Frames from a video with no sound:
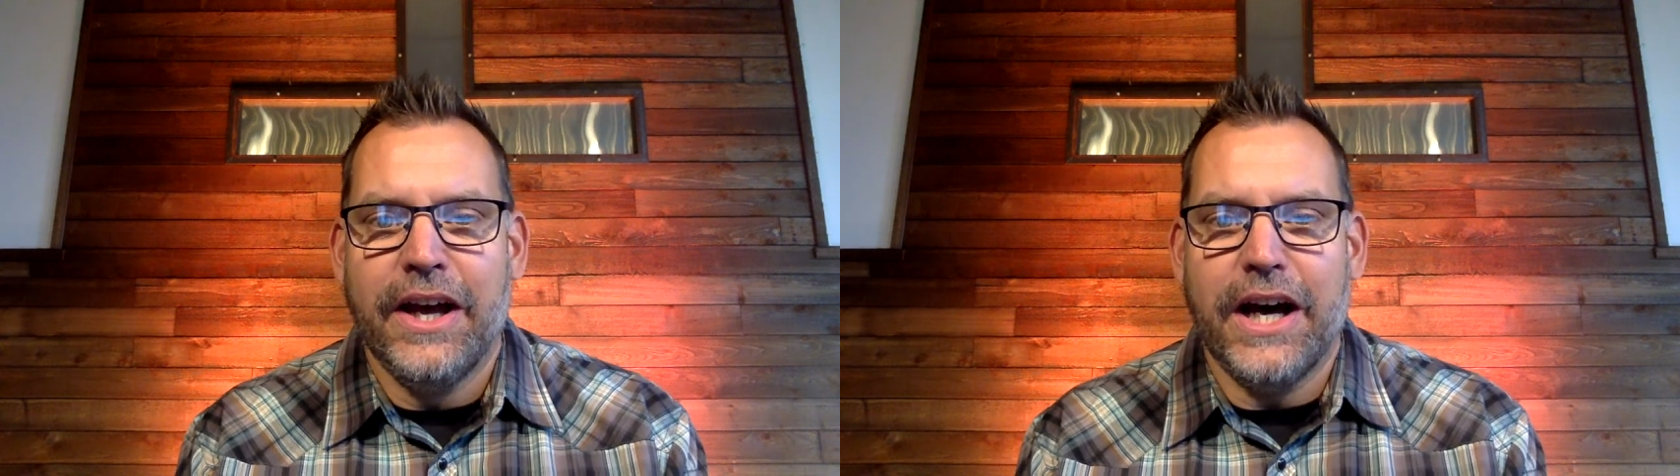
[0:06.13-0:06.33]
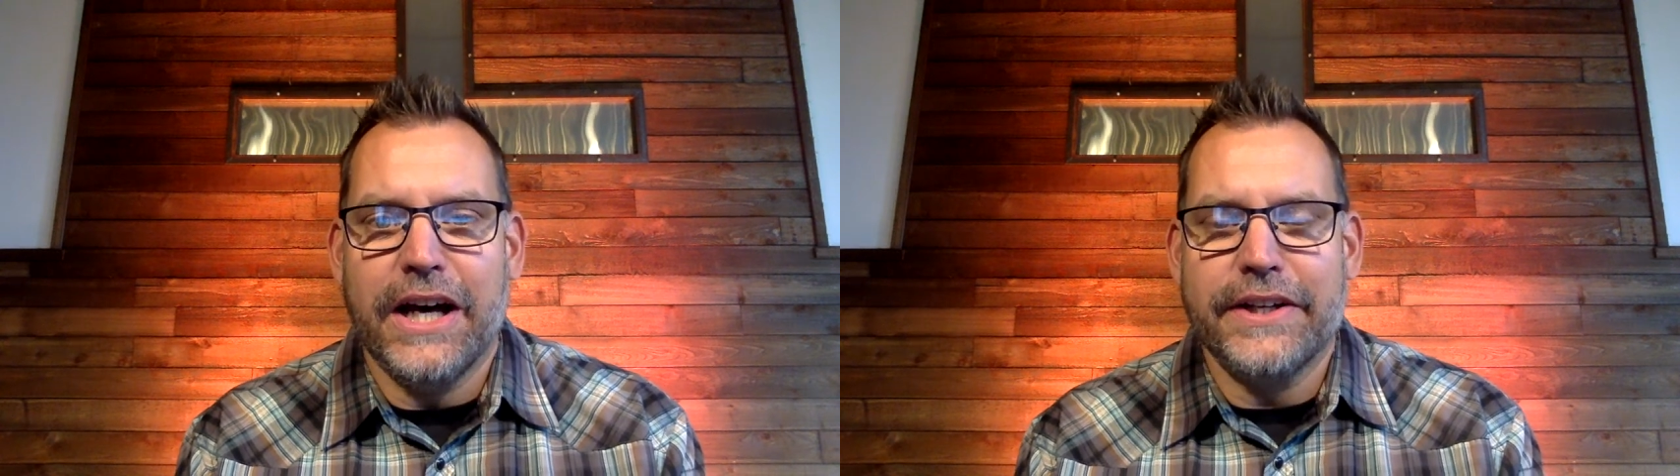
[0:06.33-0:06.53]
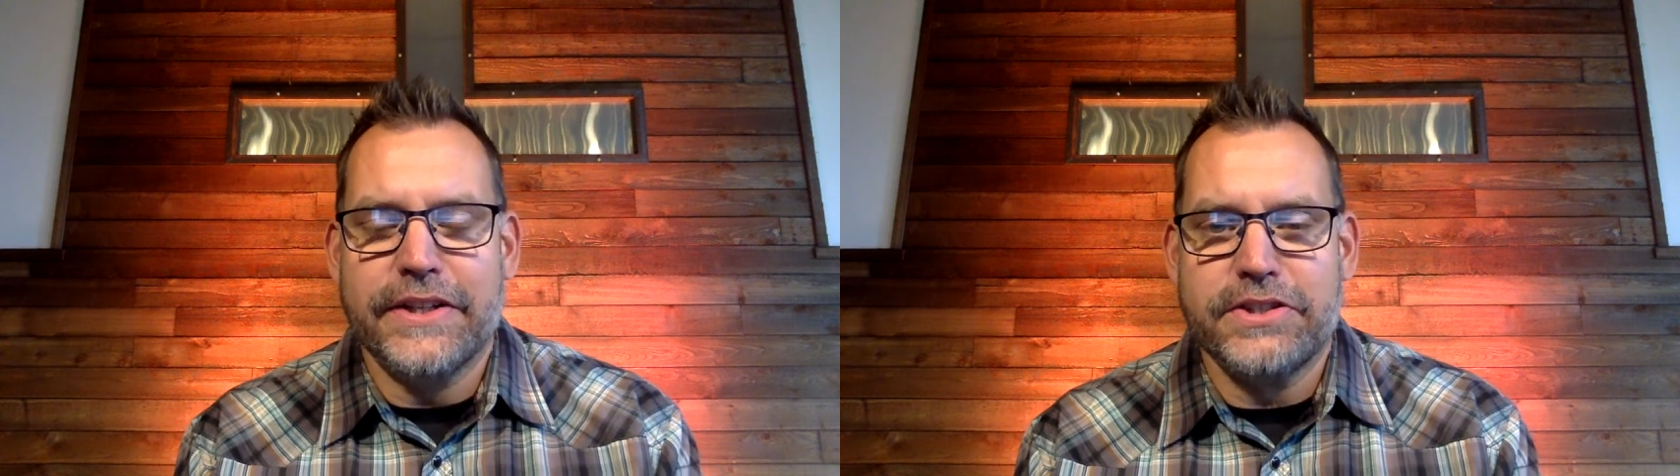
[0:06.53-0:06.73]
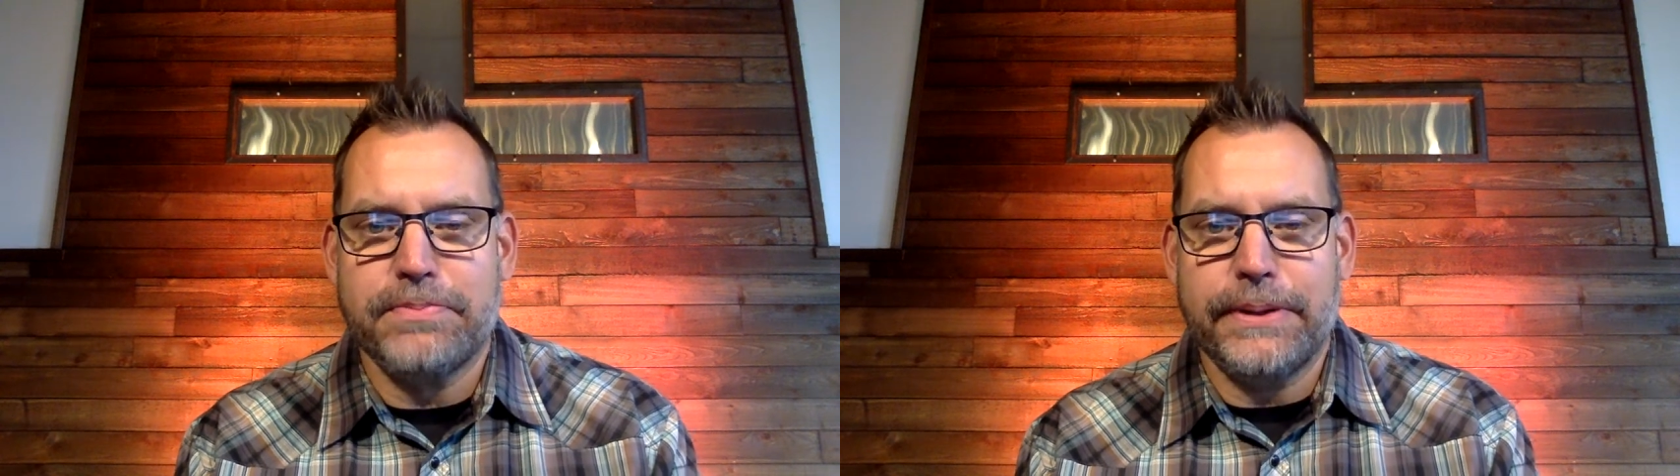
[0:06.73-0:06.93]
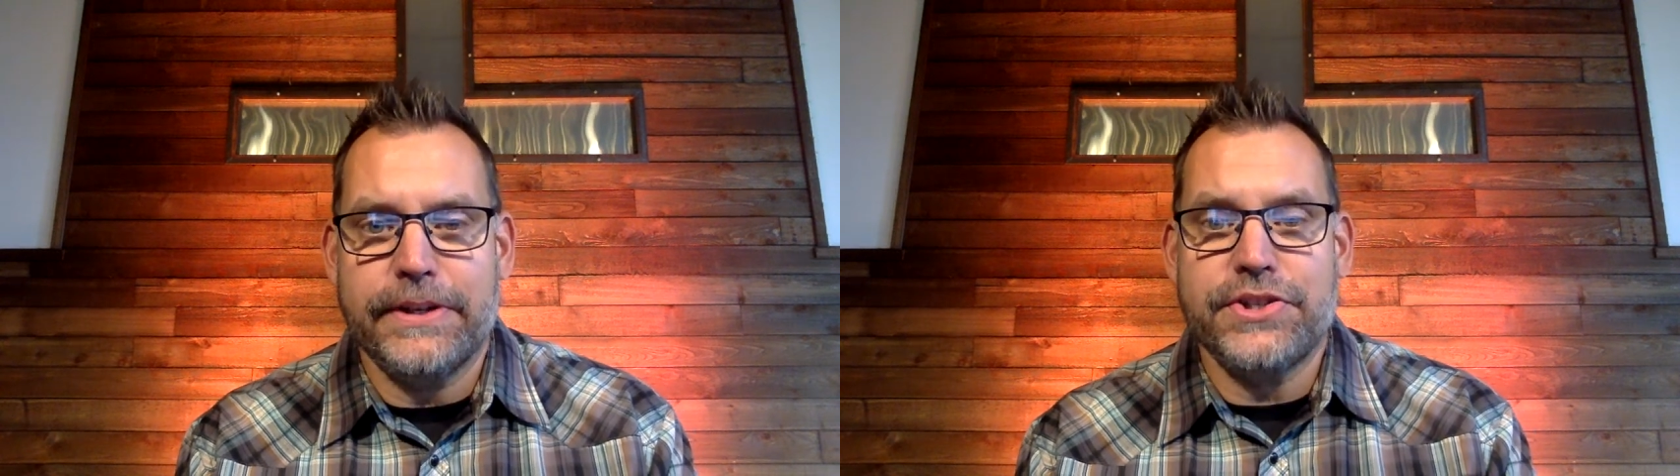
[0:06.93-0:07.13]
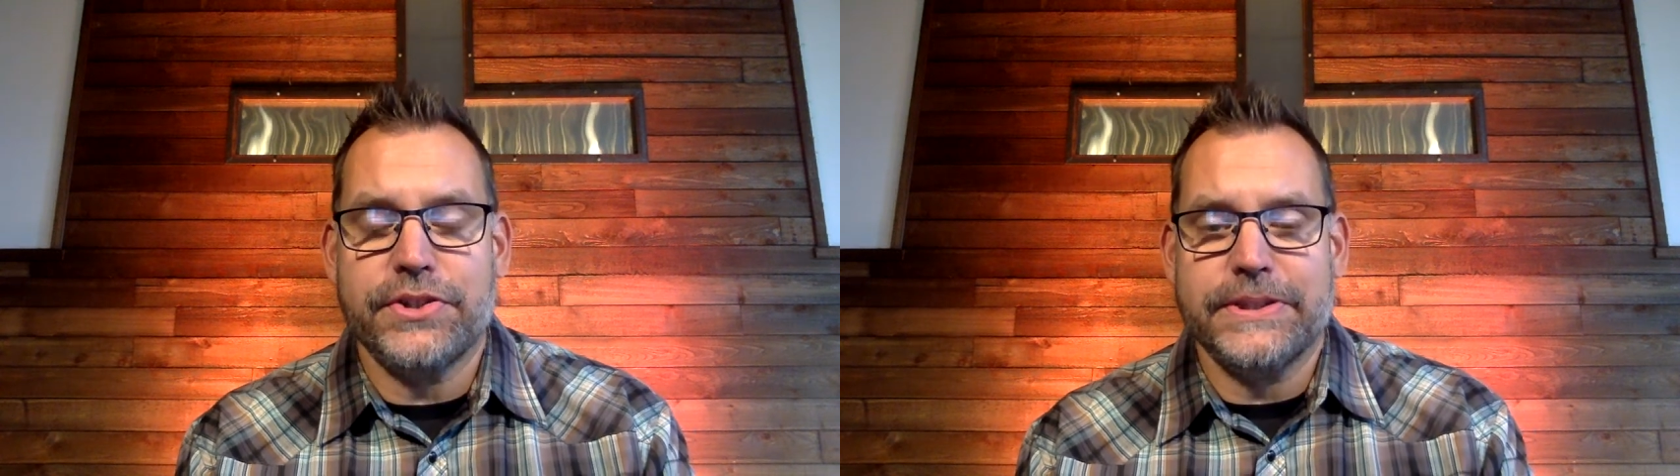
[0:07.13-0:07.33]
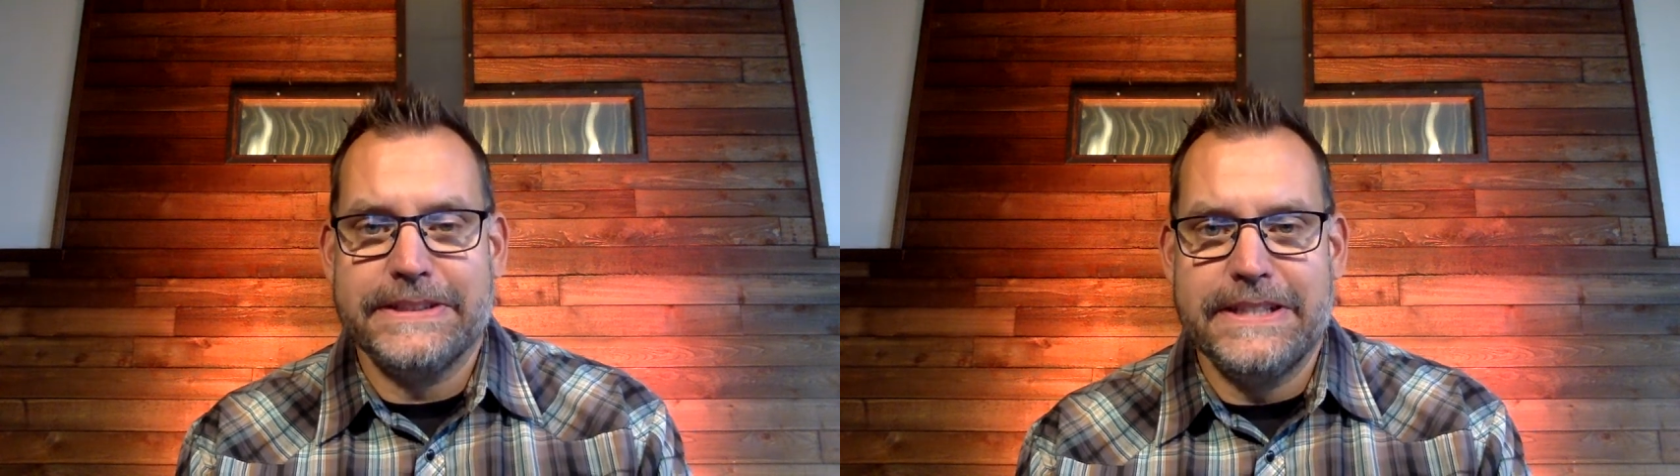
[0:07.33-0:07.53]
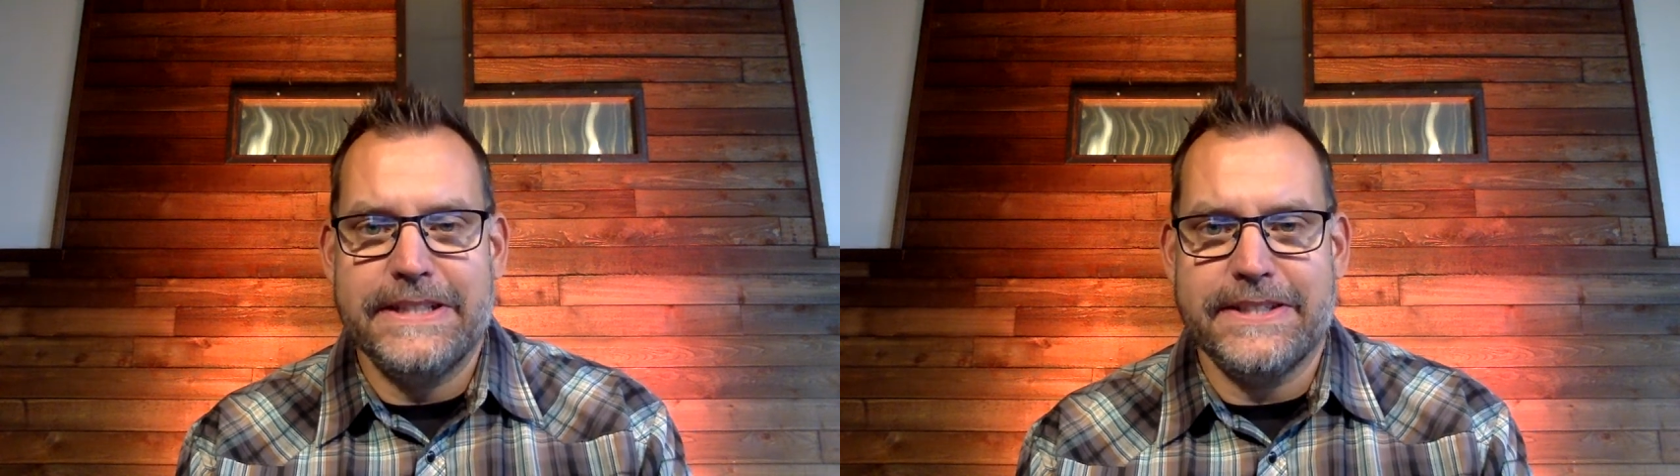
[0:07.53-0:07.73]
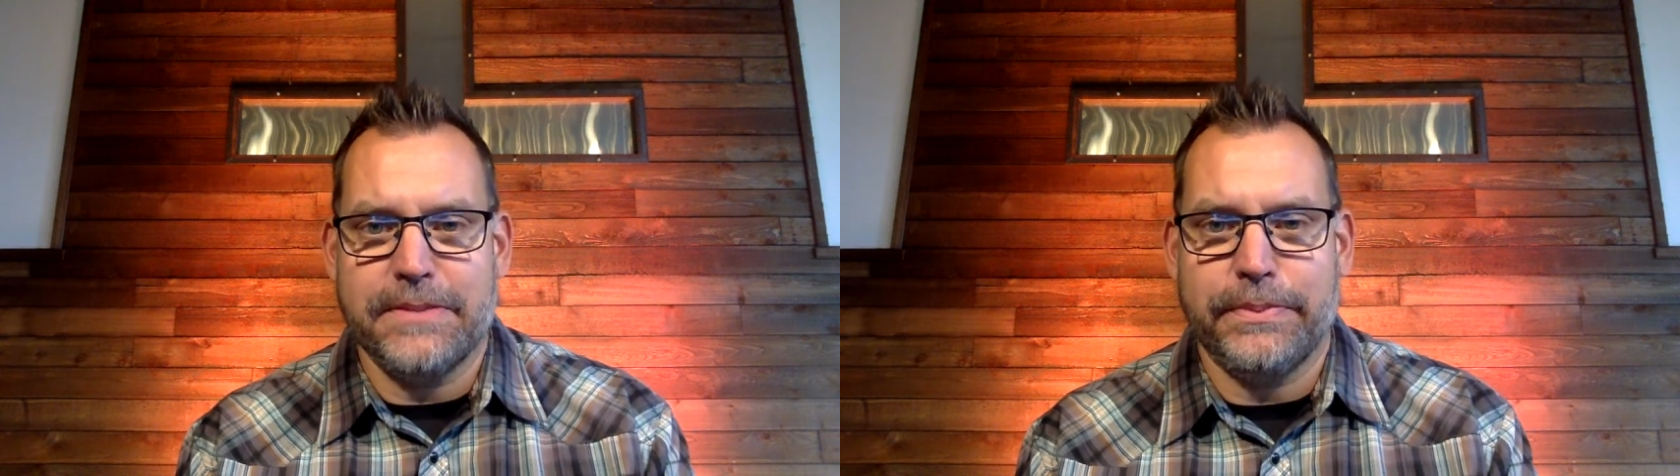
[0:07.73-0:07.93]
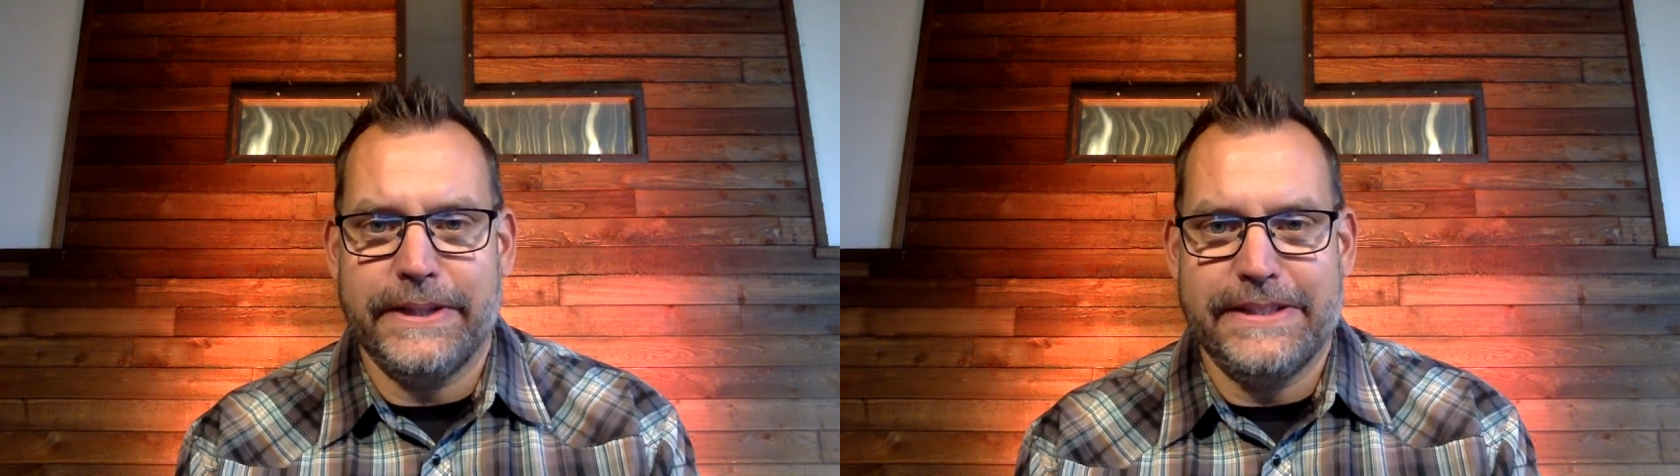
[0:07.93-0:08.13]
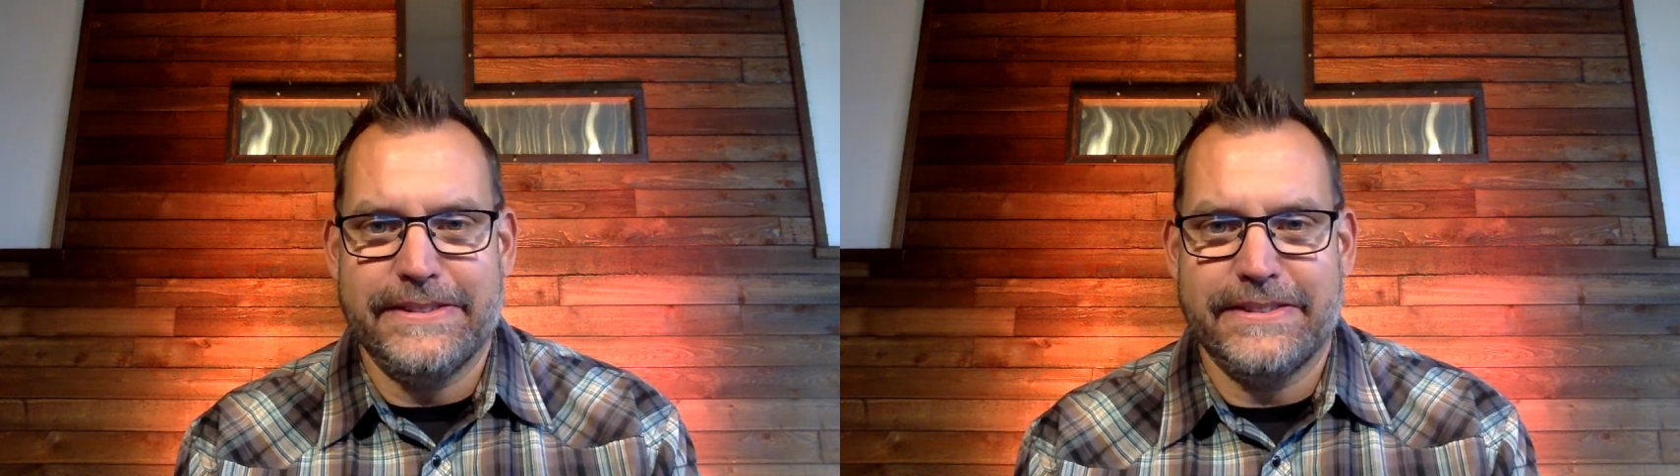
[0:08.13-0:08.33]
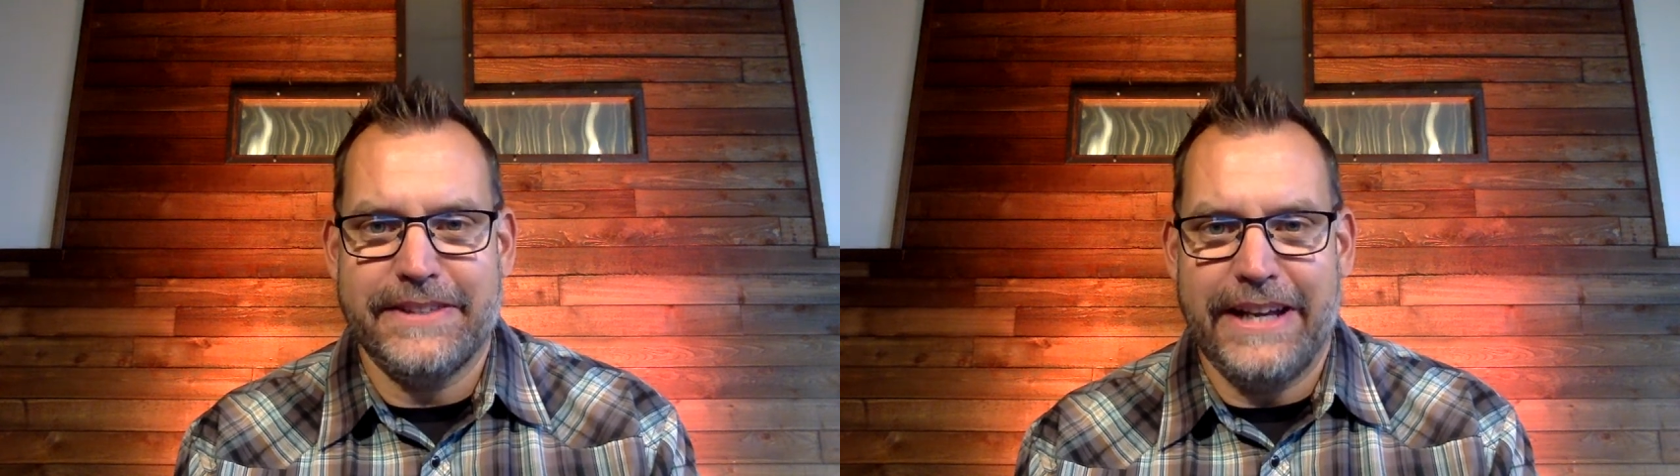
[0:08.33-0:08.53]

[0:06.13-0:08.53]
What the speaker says: on spiritual disciplines.